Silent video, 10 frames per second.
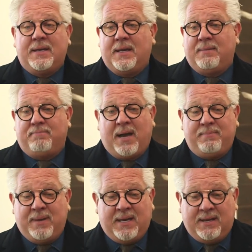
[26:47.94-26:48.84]
It
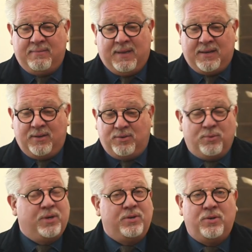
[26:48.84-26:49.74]
might mean that you
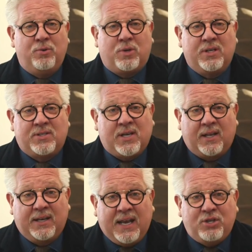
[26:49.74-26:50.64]
do a new
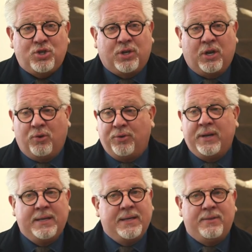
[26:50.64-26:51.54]
consolidation loan.
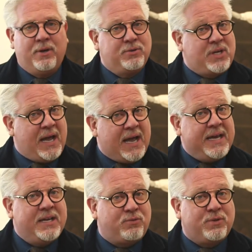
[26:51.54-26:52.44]
Those high
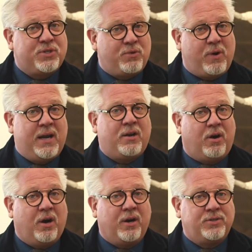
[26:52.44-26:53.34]
interest credit
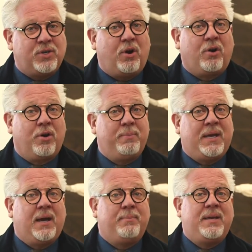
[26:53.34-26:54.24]
cards are going to
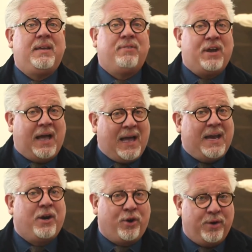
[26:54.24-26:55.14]
become even
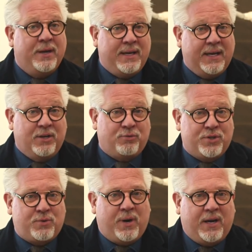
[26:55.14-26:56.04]
higher
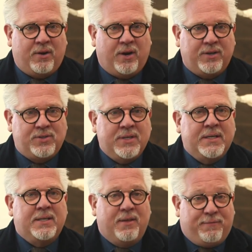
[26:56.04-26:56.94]
interest credit cards.
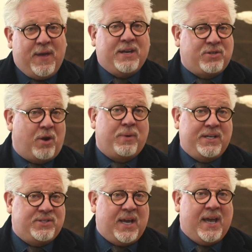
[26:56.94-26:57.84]
The Fed has
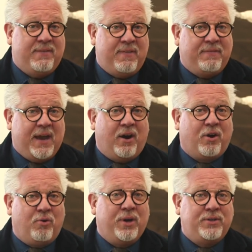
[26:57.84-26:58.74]
already said that they
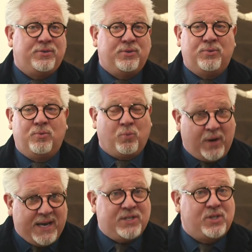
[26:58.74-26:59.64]
are going to
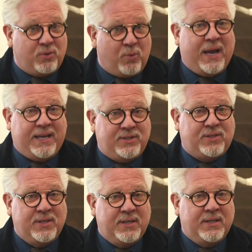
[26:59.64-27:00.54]
raise the
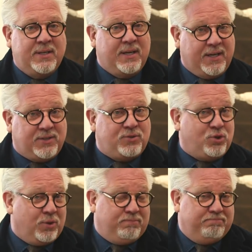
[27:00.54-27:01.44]
rates. It
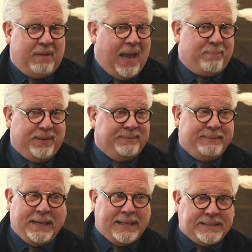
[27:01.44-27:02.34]
should
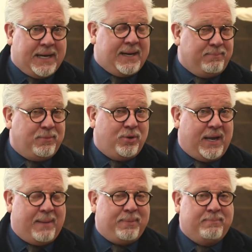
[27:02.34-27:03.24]
happen anytime, could
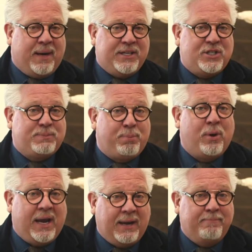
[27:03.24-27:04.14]
happen by
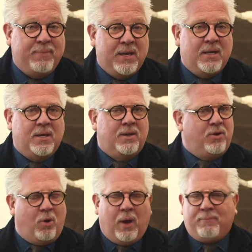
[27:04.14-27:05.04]
spring.
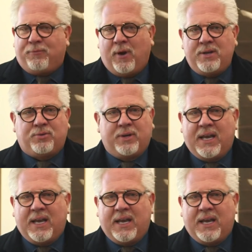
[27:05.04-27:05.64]
No upfront or